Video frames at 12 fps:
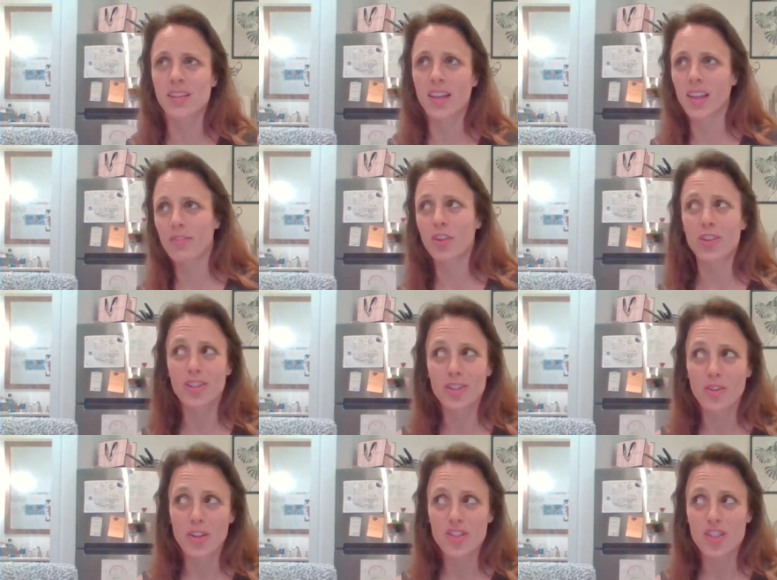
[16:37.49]
And like, if you're a
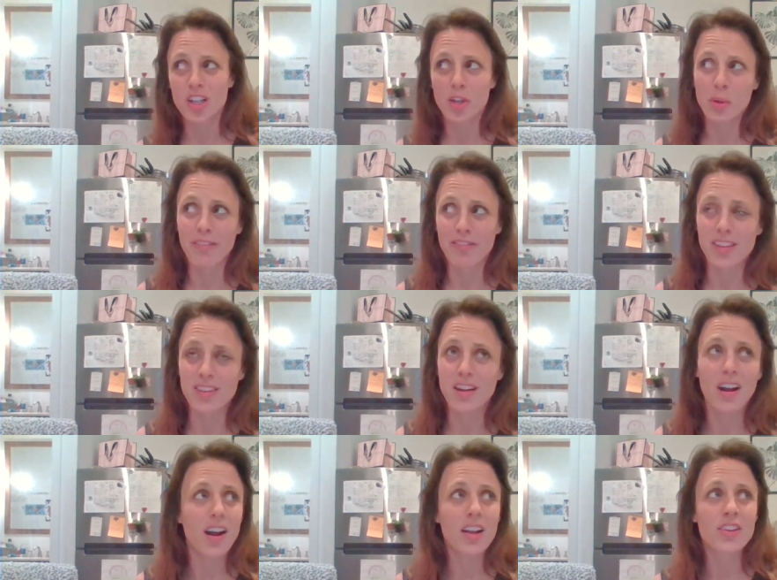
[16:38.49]
good Christian and you have faith in
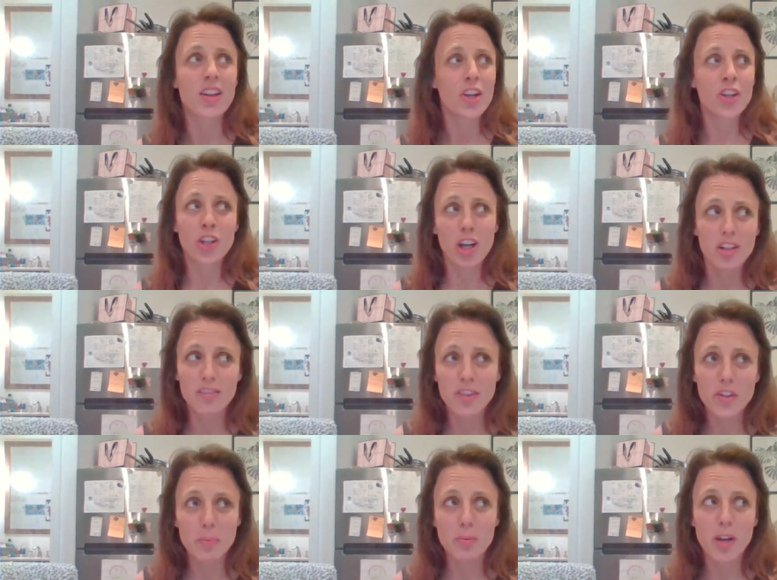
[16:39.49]
God, you're not going to
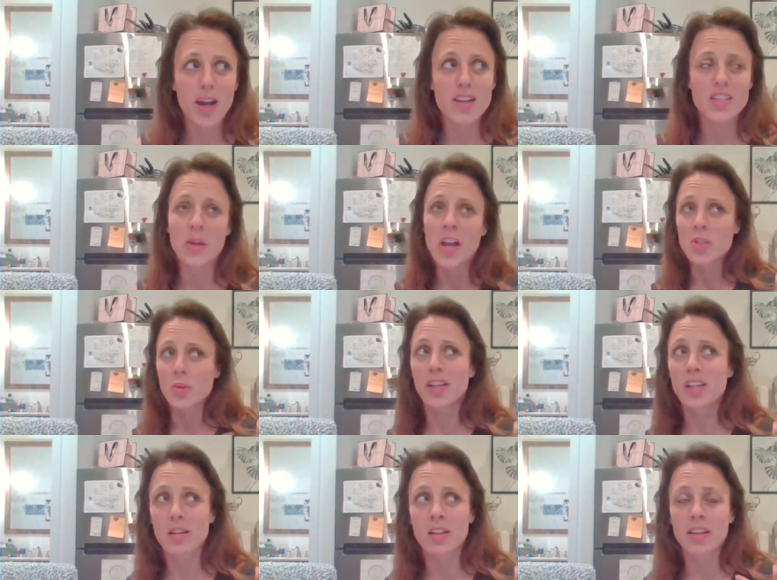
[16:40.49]
feel depressed. So I
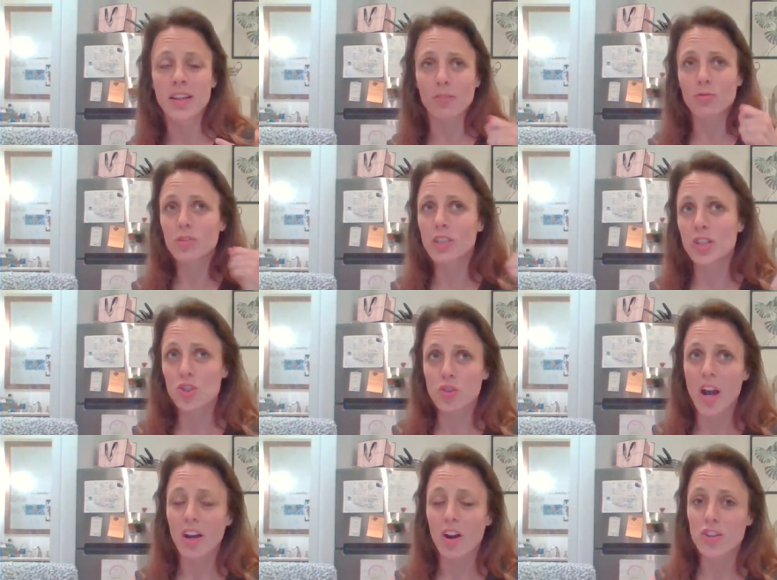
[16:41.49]
need to like really
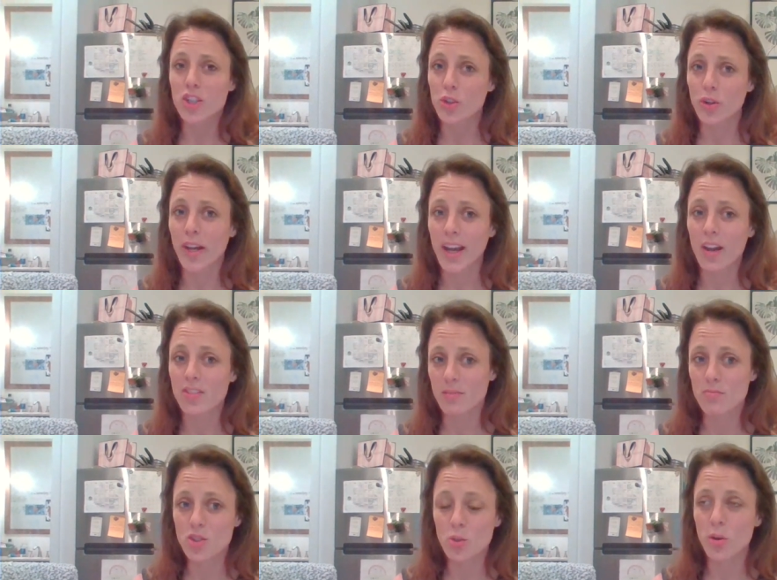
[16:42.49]
try hard to crank out
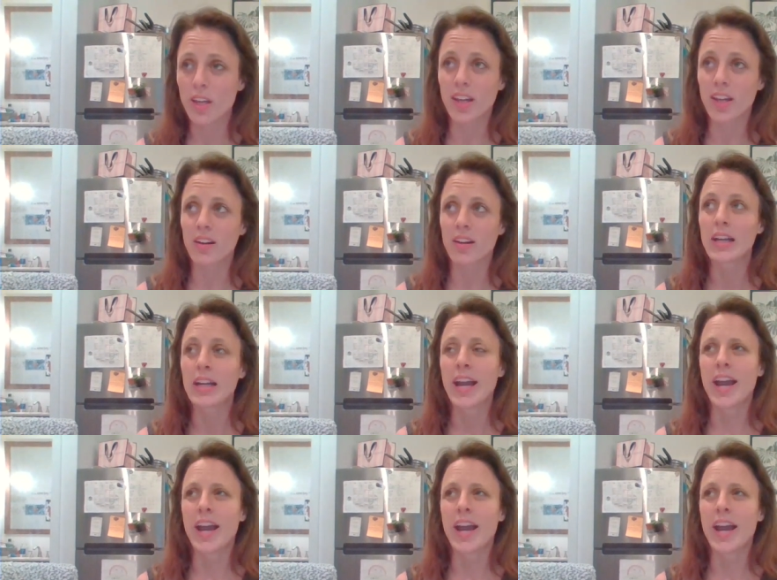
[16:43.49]
some joy here.